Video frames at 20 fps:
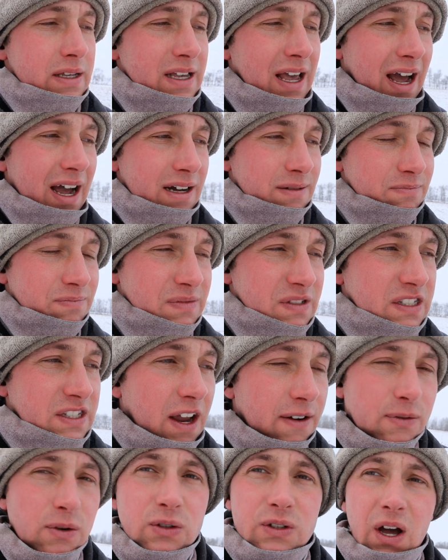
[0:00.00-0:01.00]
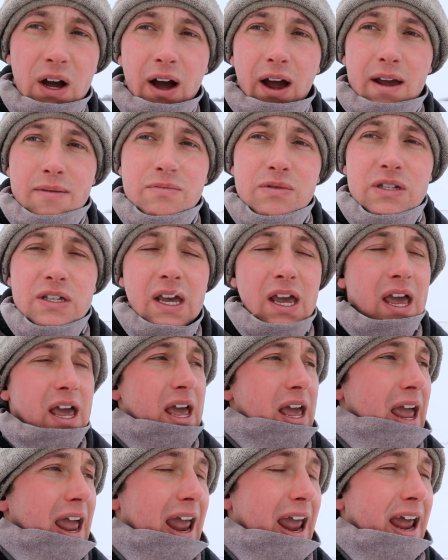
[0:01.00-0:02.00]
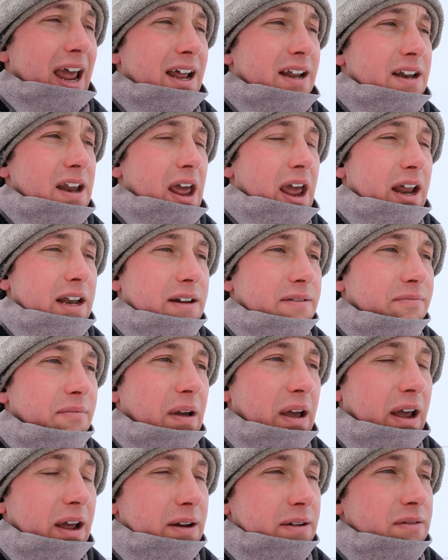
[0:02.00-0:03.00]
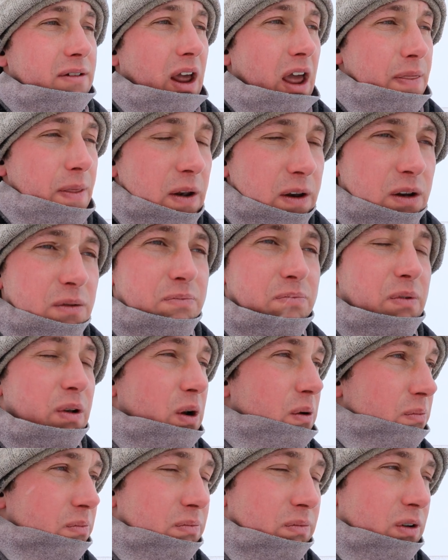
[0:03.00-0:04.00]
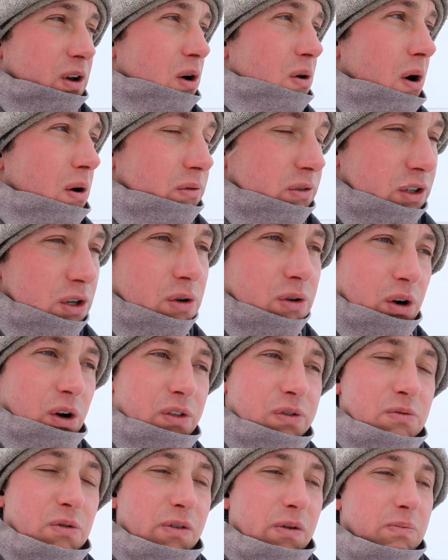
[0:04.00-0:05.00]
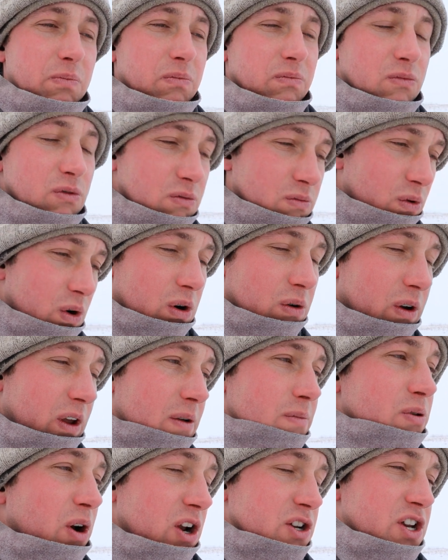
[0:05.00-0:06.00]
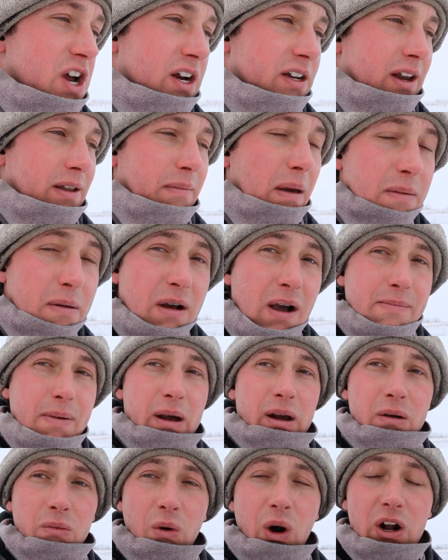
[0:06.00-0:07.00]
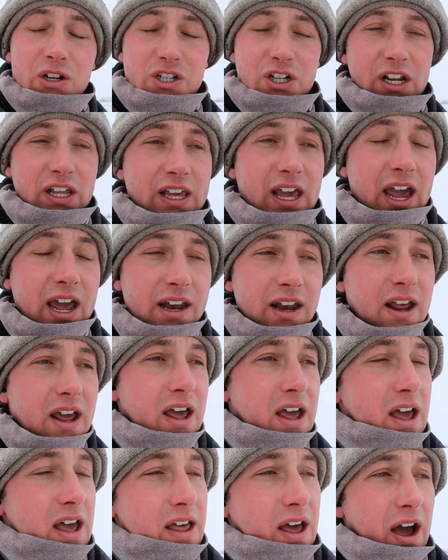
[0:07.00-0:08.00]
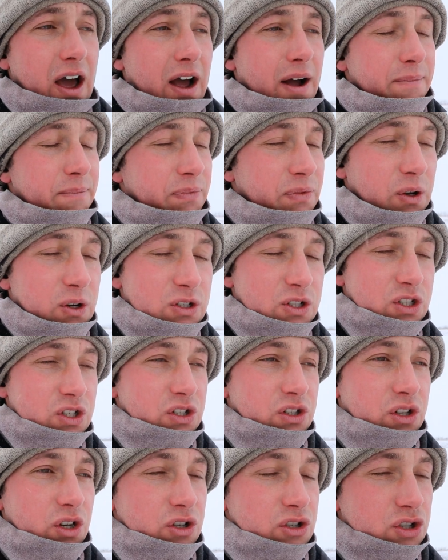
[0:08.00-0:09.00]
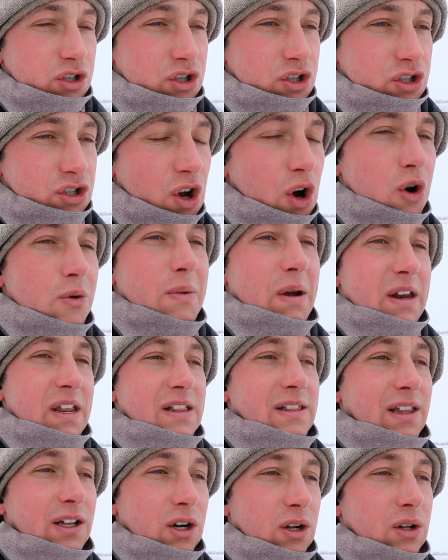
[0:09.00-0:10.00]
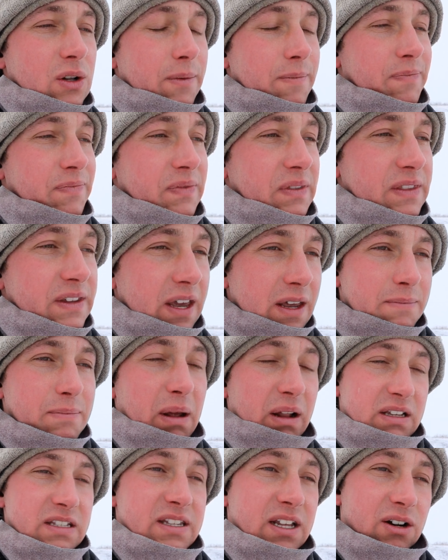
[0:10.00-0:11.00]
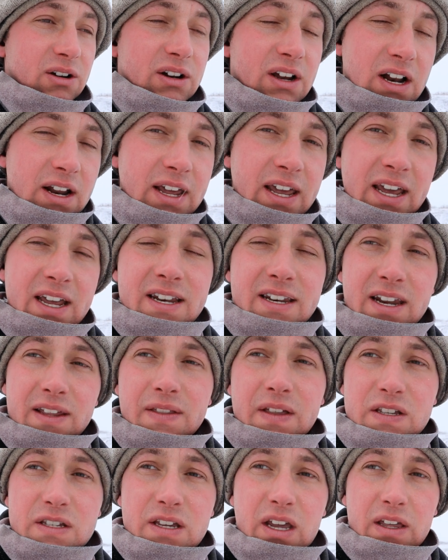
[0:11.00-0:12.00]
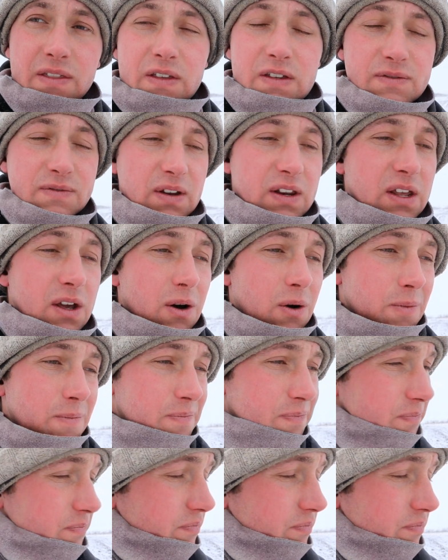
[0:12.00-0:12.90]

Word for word: Uh, several times and and and and then you know go out and do an earth mover working project and maybe come back and watch it again um, there's there's so many little tidbits that are kind of hidden in this in this video